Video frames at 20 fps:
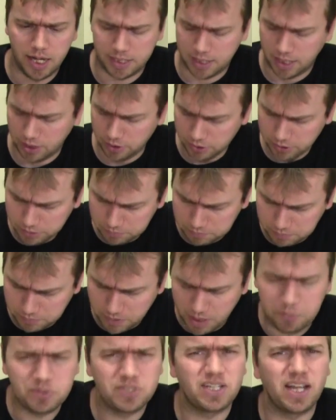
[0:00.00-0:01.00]
color.
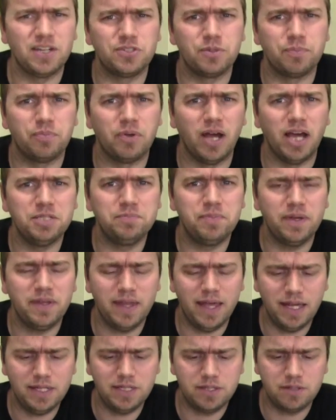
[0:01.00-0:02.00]
I was kind of surprised by
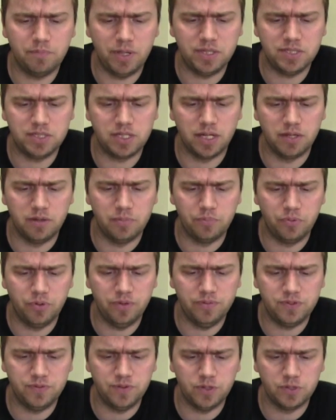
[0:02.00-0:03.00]
that based on the
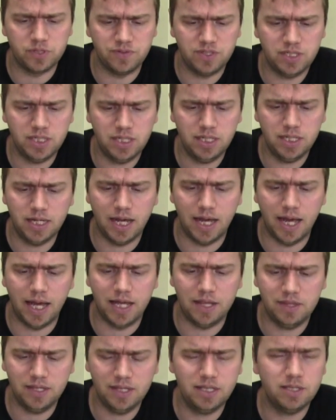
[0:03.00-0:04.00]
previous videos I've seen. I
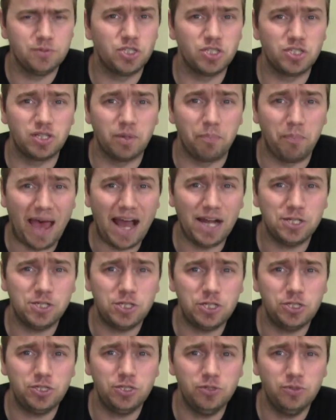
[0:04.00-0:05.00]
think it was just a batch
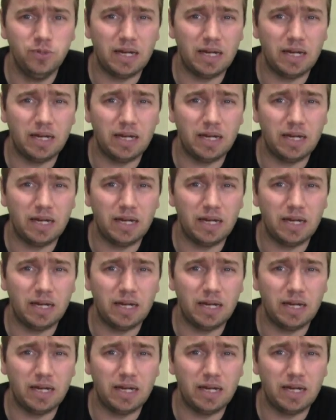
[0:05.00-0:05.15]
issue,